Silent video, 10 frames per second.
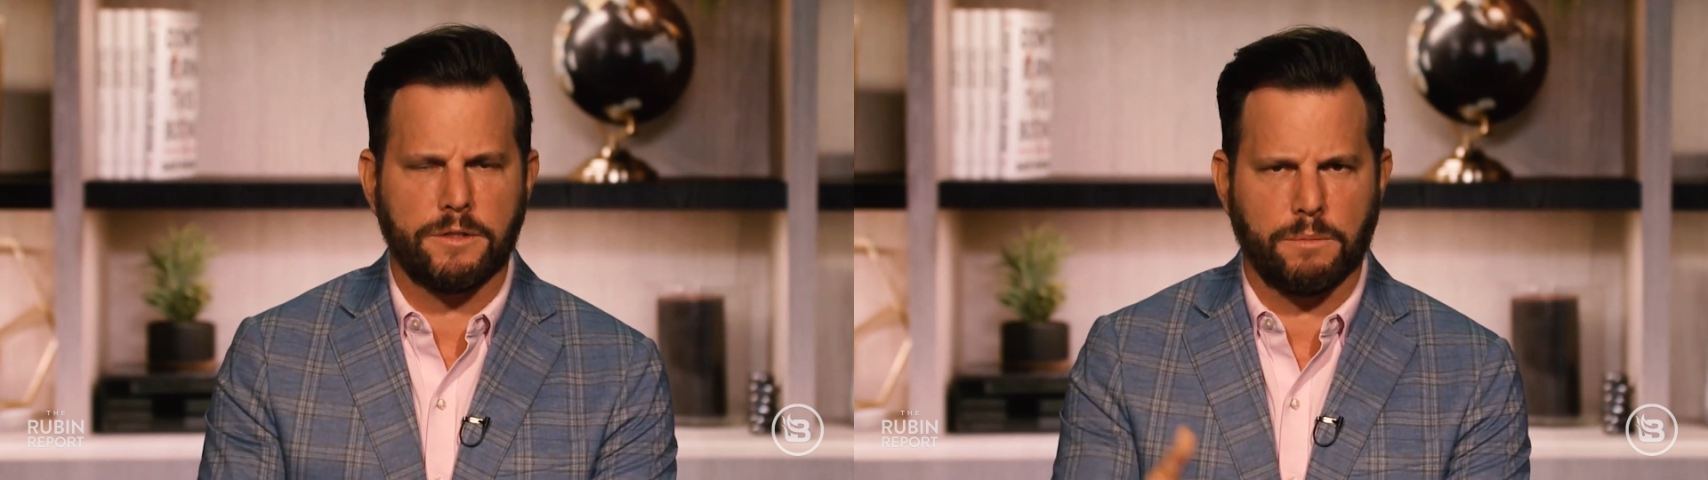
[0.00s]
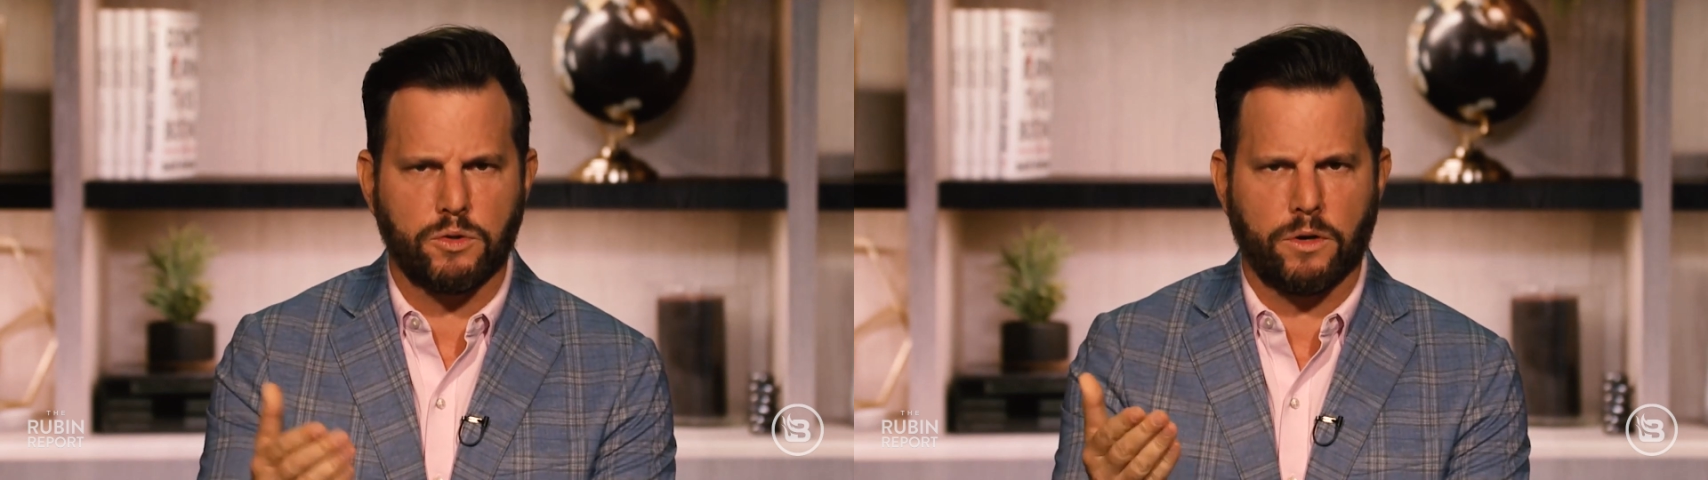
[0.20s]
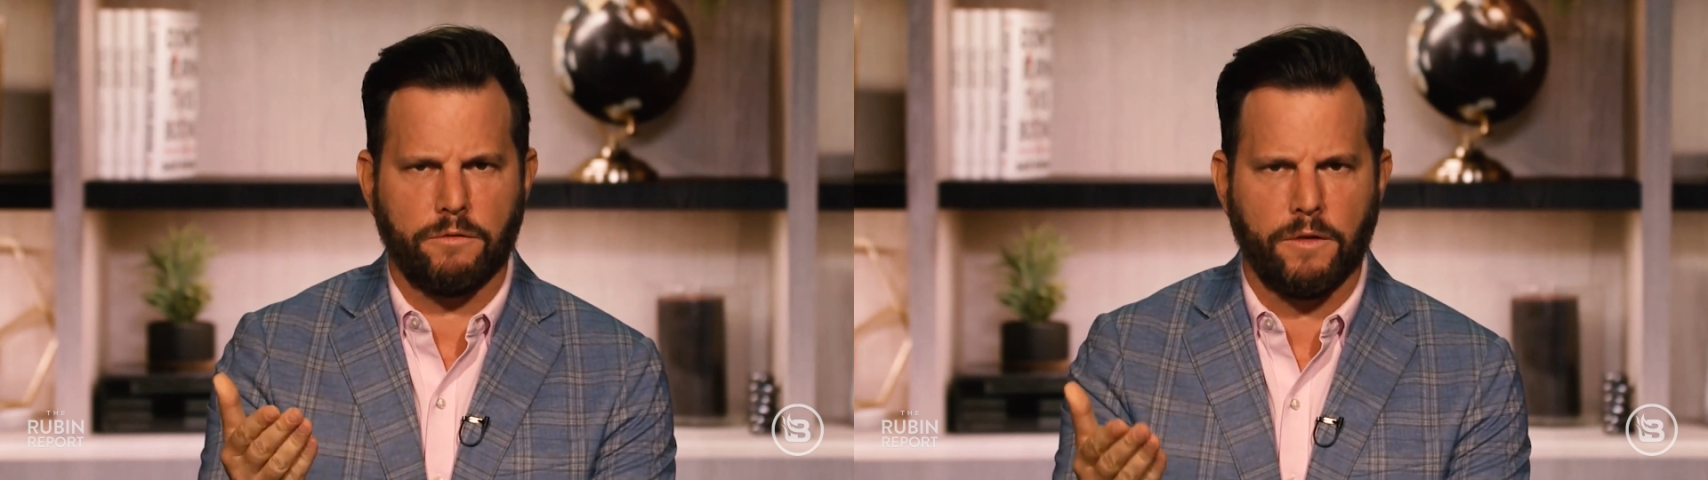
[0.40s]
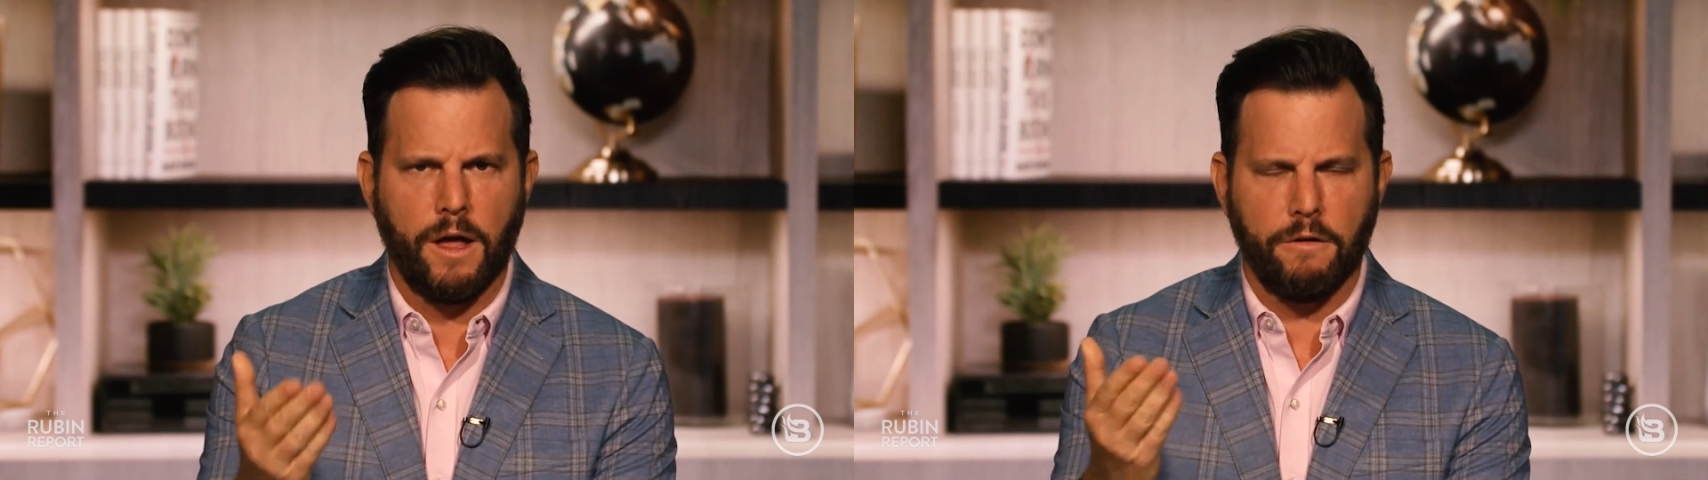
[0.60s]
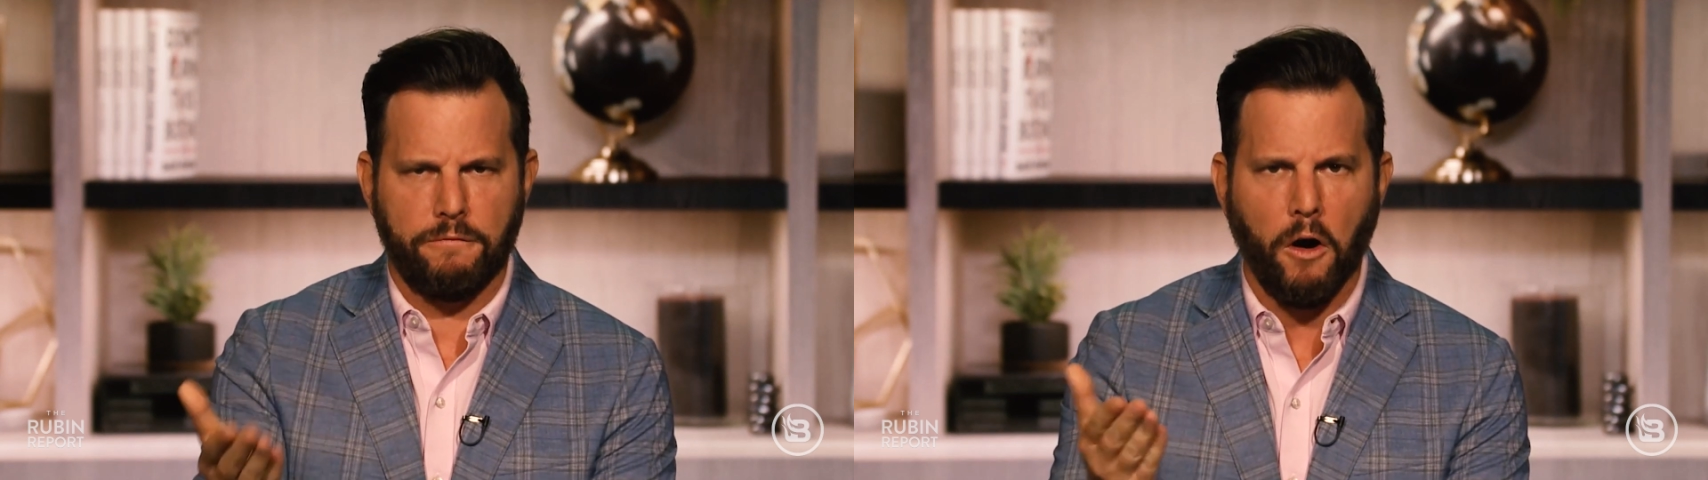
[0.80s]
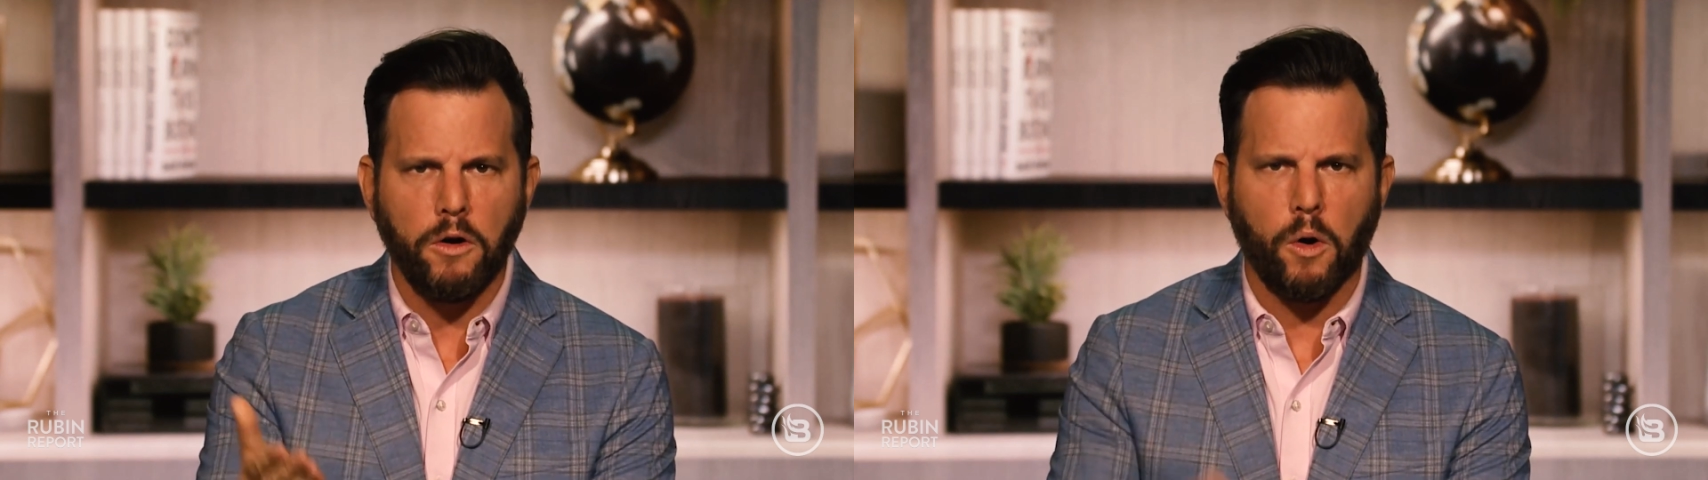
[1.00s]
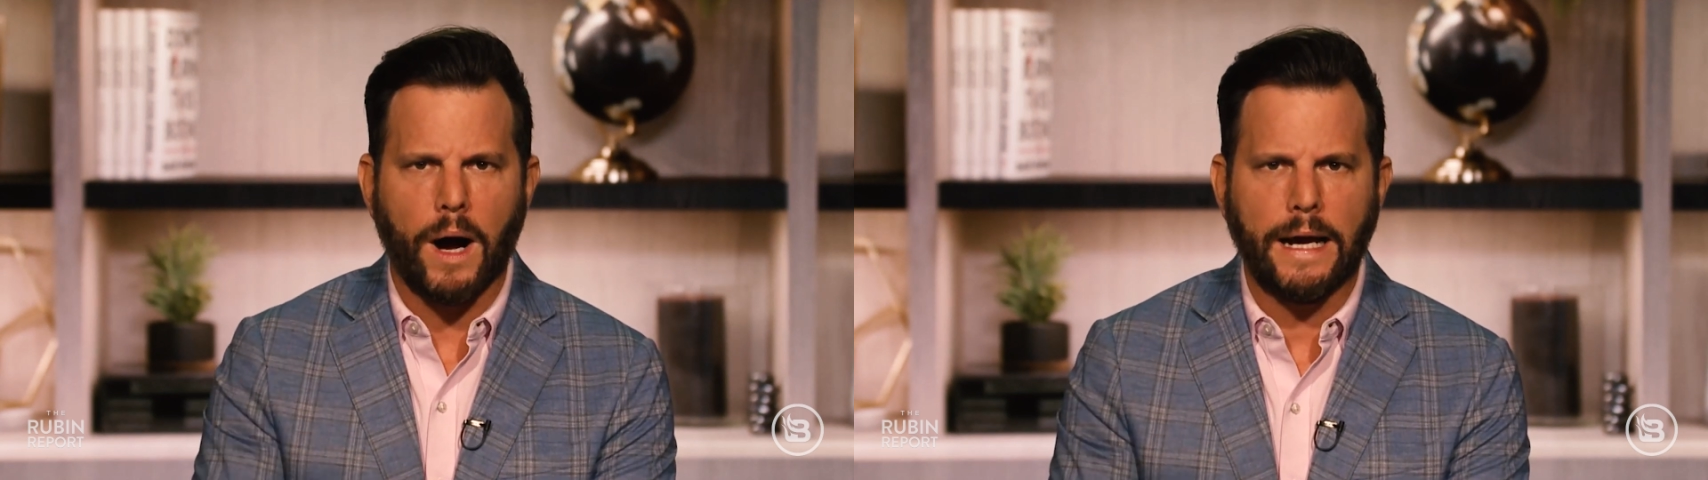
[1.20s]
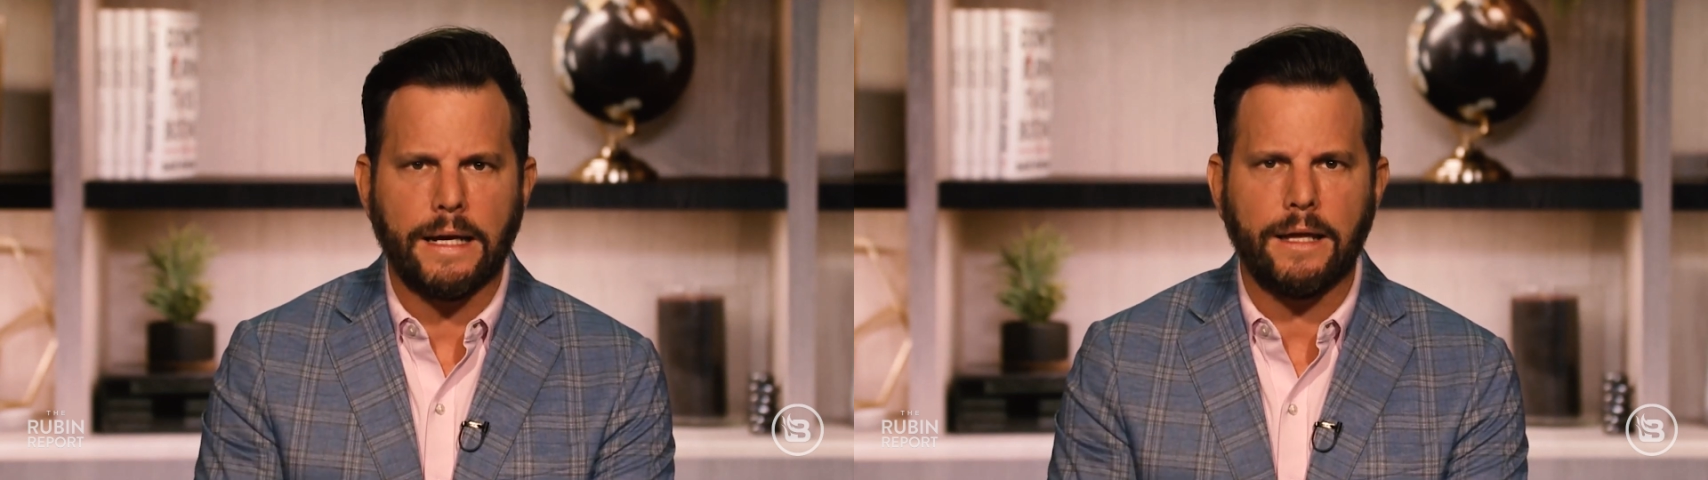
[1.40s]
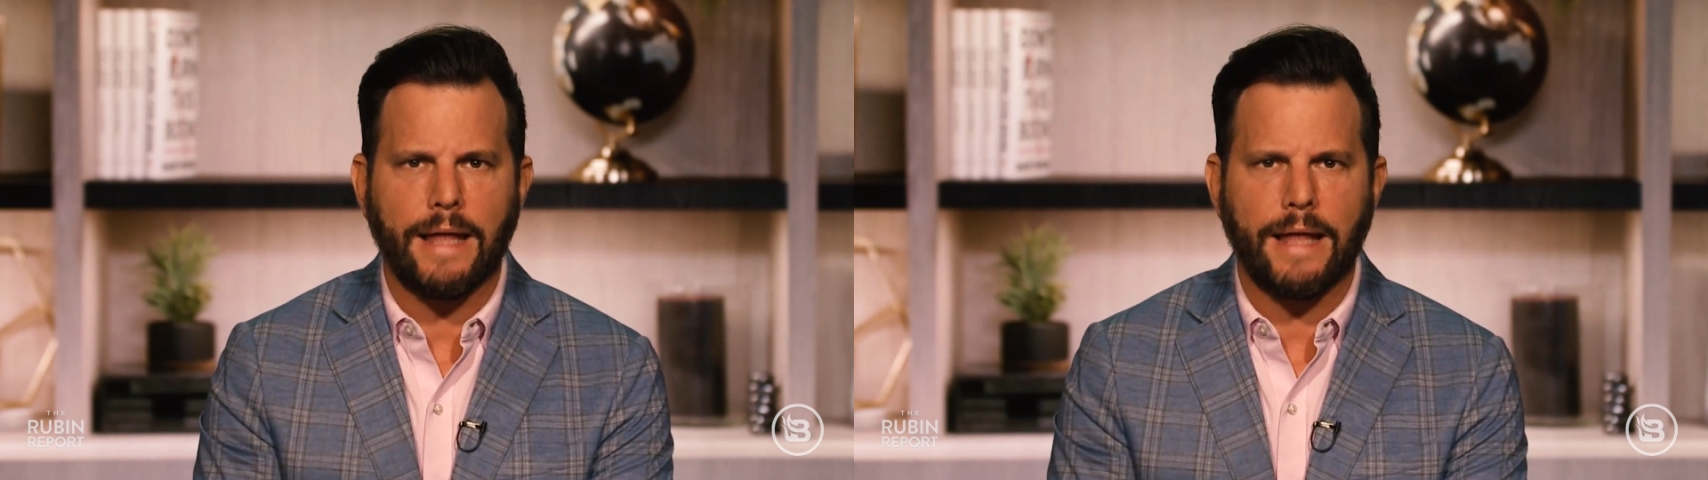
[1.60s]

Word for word: some sort of photo ID,